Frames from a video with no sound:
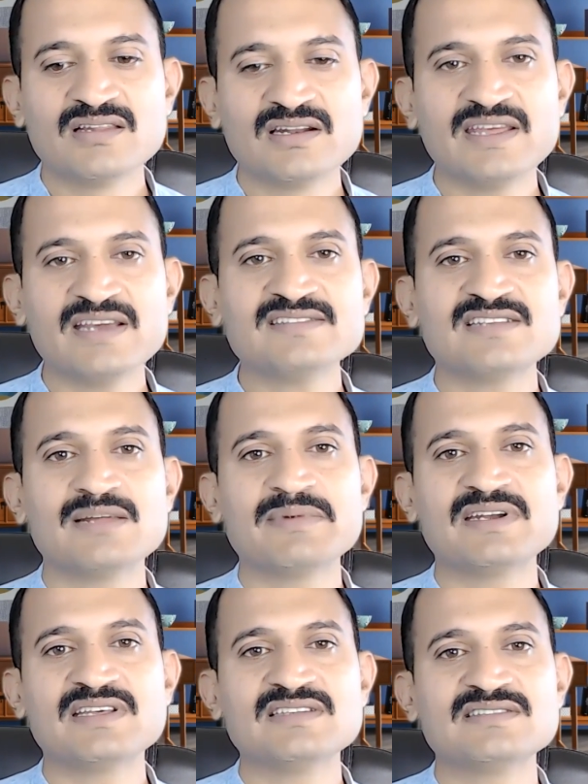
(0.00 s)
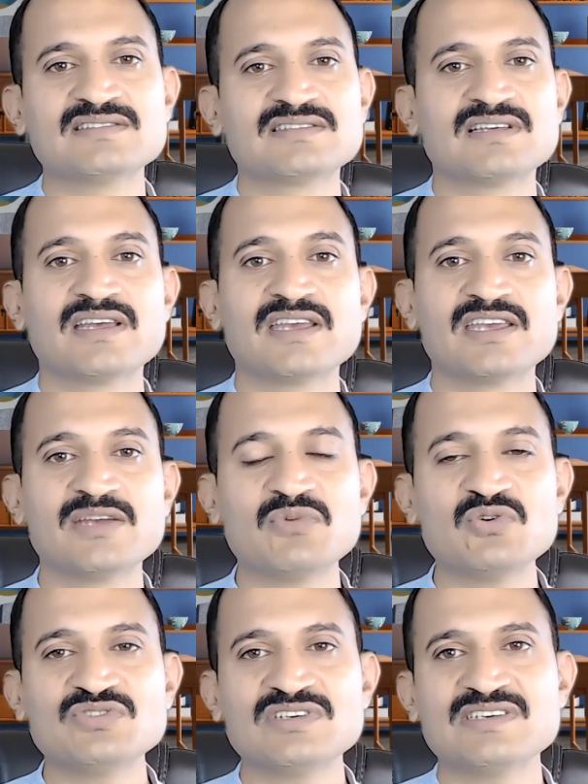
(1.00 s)
The next element is
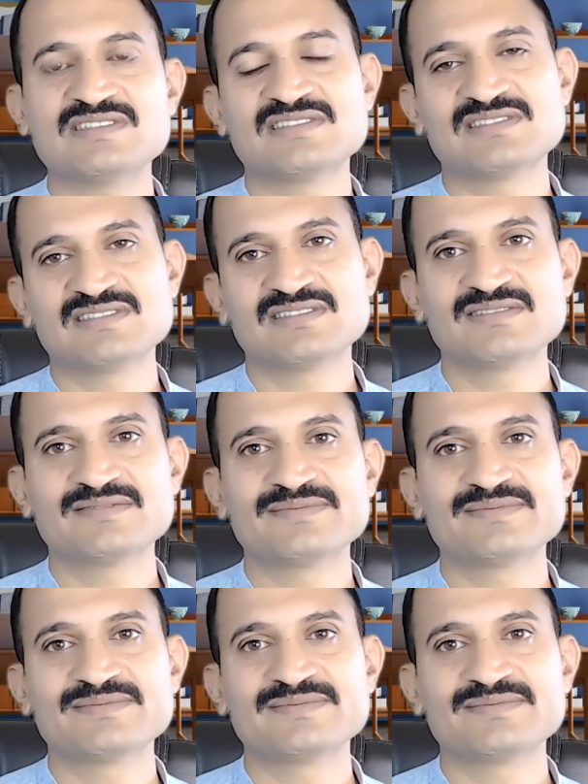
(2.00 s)
emotions.